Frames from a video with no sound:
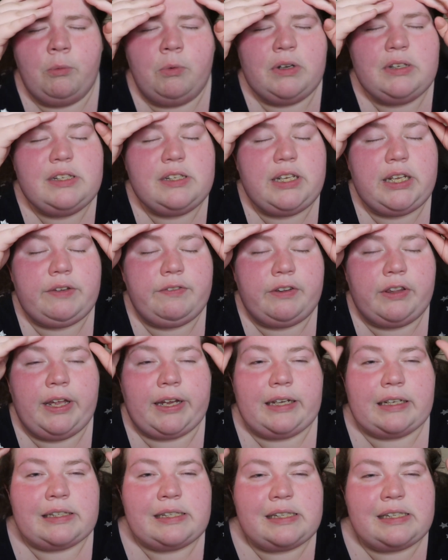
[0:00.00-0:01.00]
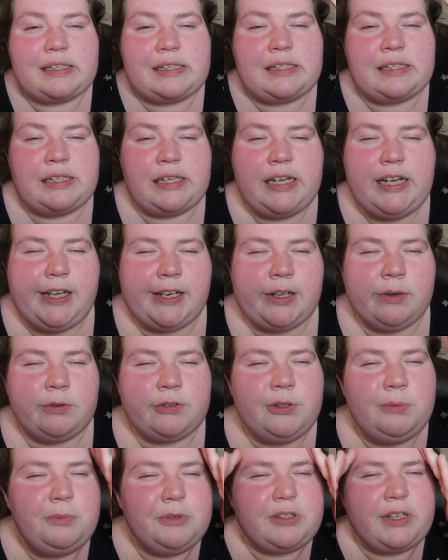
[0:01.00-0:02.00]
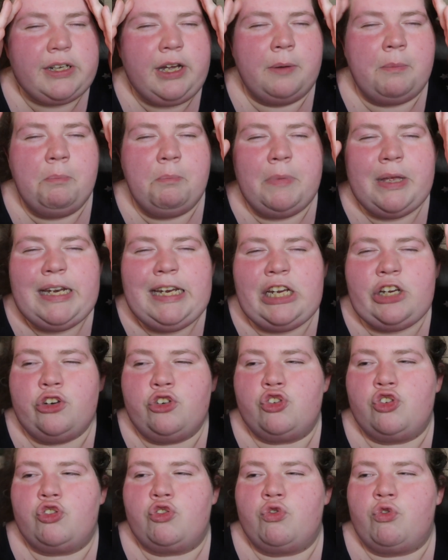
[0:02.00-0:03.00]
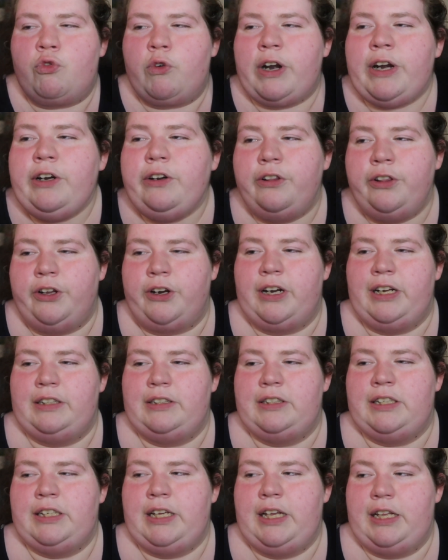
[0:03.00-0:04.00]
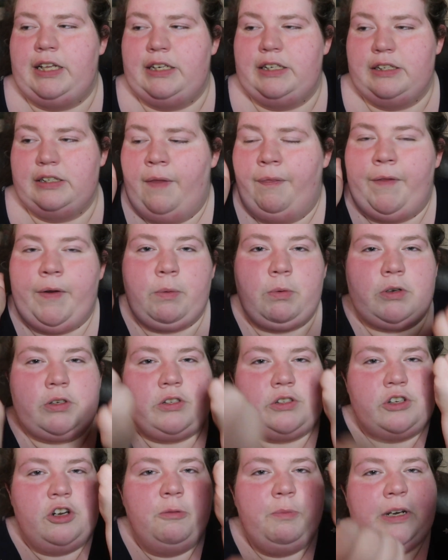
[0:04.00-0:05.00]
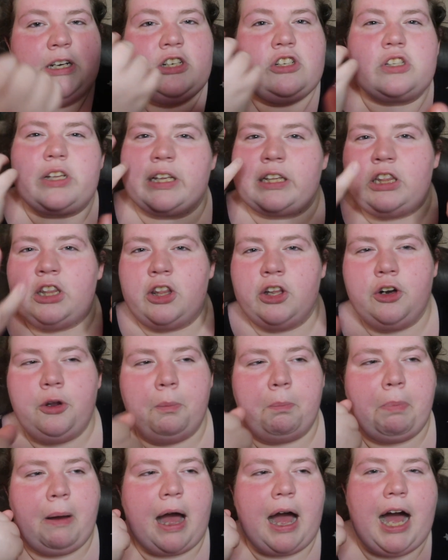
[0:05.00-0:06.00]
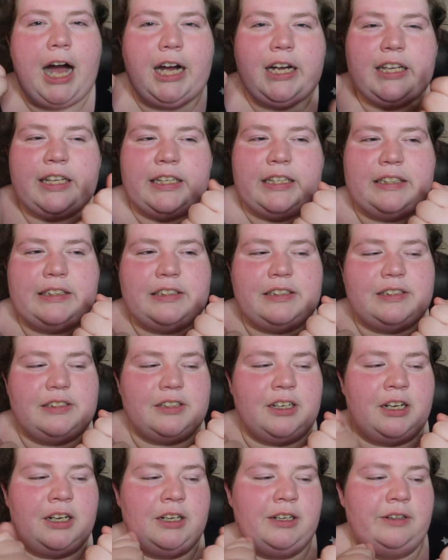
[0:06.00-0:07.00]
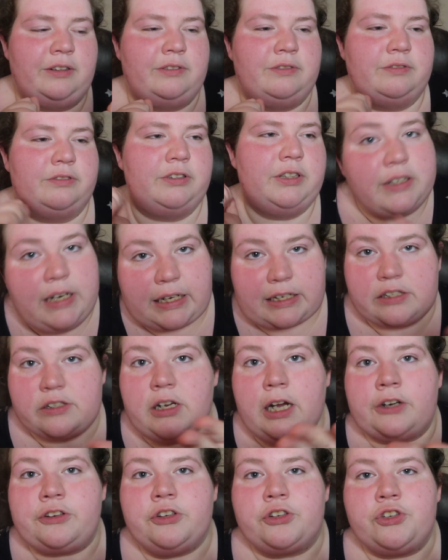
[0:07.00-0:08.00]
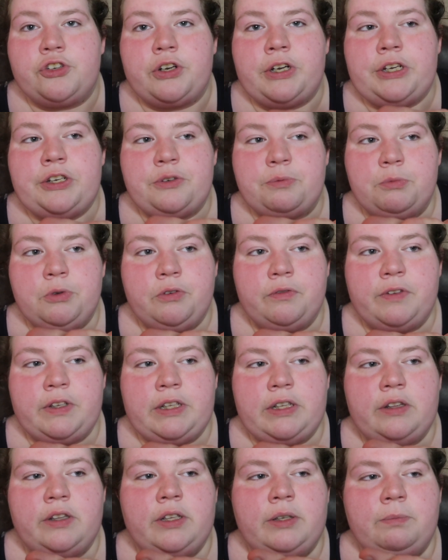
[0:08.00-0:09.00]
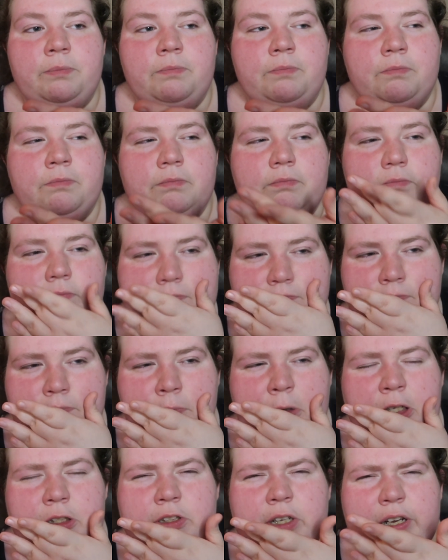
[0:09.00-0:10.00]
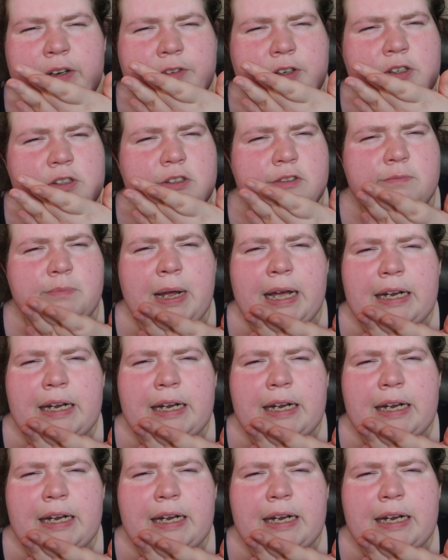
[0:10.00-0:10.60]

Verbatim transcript: It wasn't even like a scene. It was almost like a mini trailer at the end. And there were so many just like little pockets of the next Doctor Strange movie, the Multiverse of